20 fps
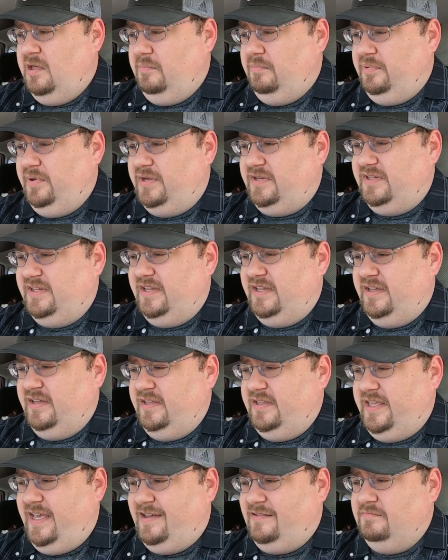But
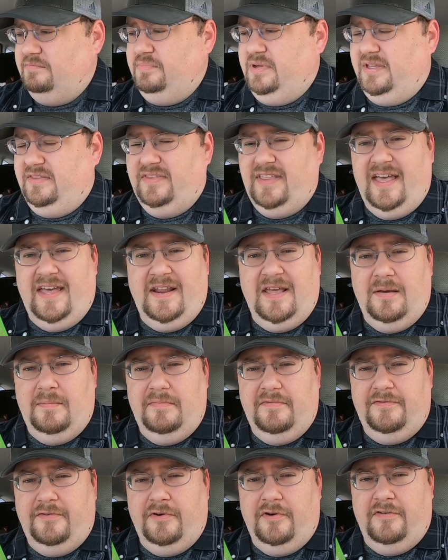yeah, picked that
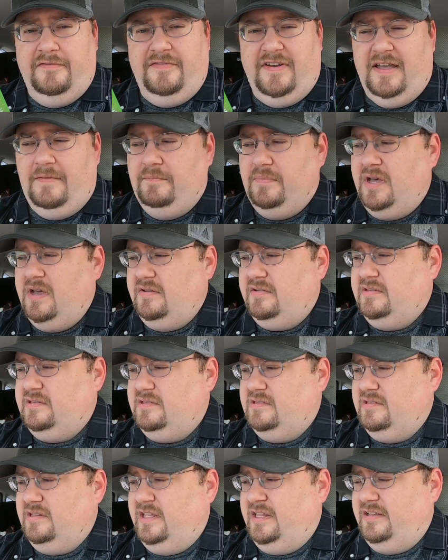up for
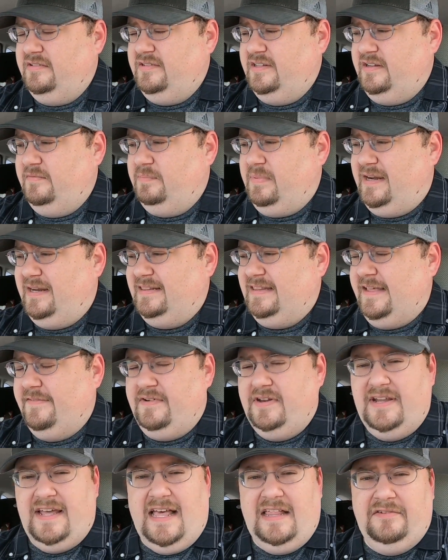$5, and I said about
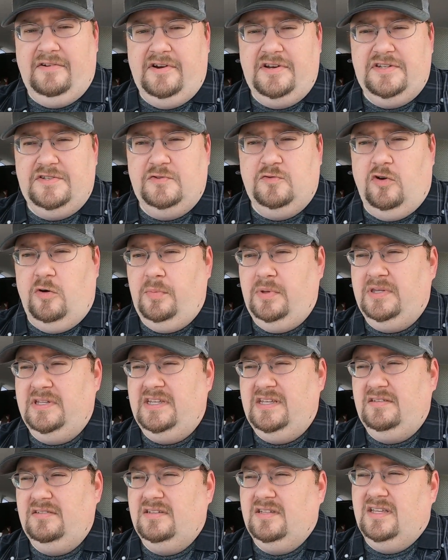$11
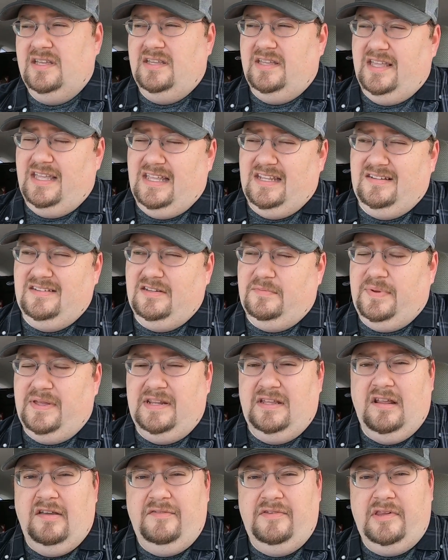normally. And
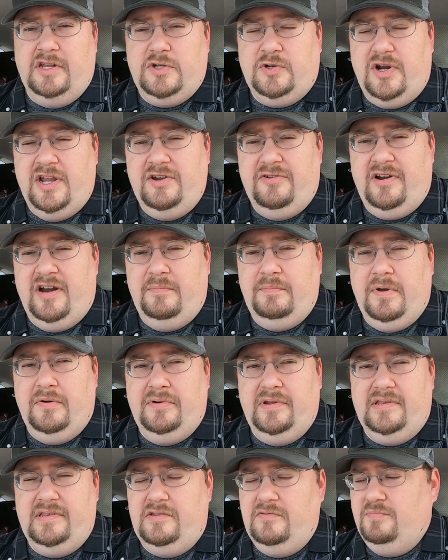depending on if it's a trade credit
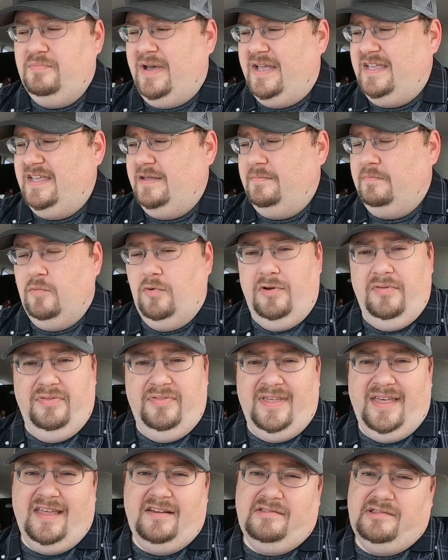bonus, you might get more than
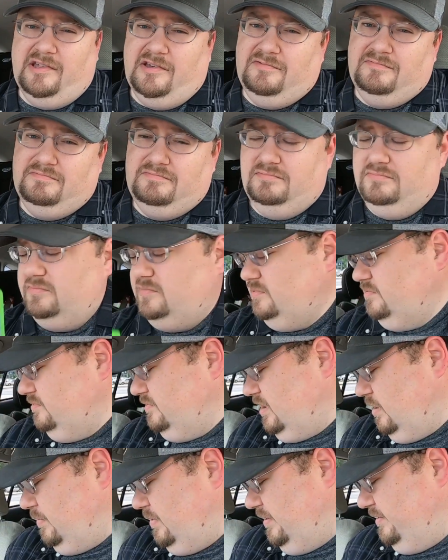that. So
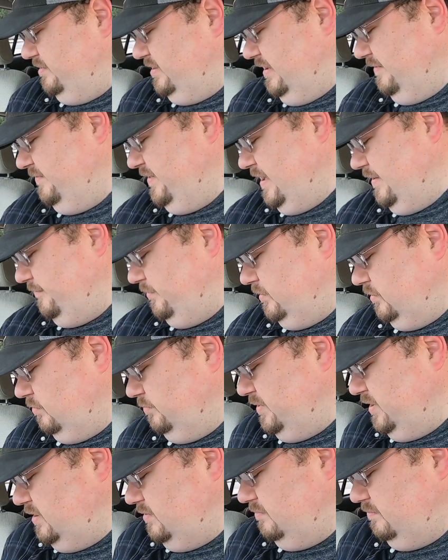I'll probably save that for a little
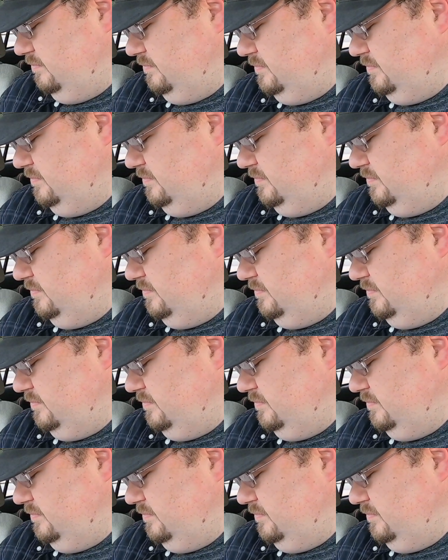bit.